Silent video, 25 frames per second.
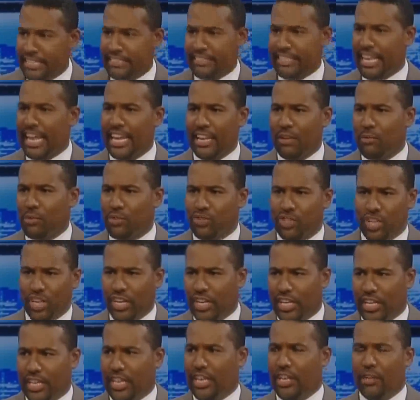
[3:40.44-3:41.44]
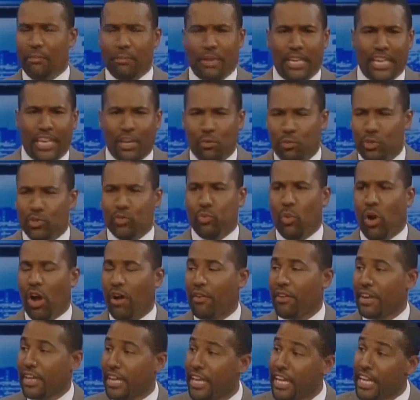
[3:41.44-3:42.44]
he said he was going to kill me, he was
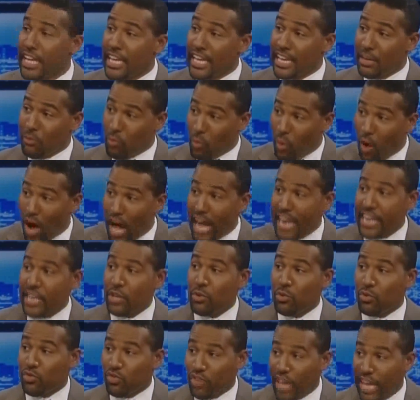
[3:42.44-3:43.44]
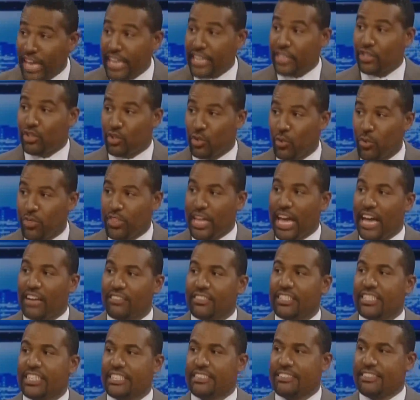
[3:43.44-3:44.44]
worried. Why do you say it in
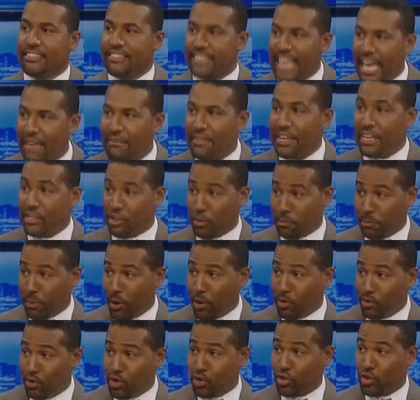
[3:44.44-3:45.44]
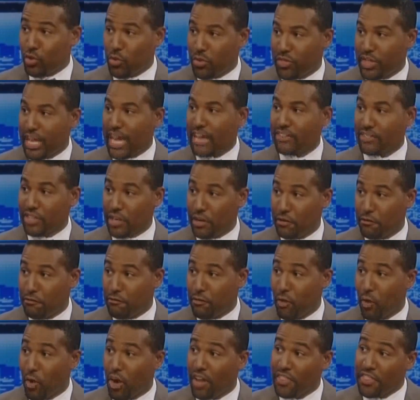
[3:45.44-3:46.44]
2007 as opposed to
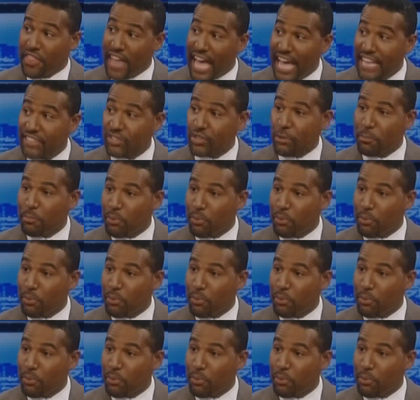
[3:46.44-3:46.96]
2004? That's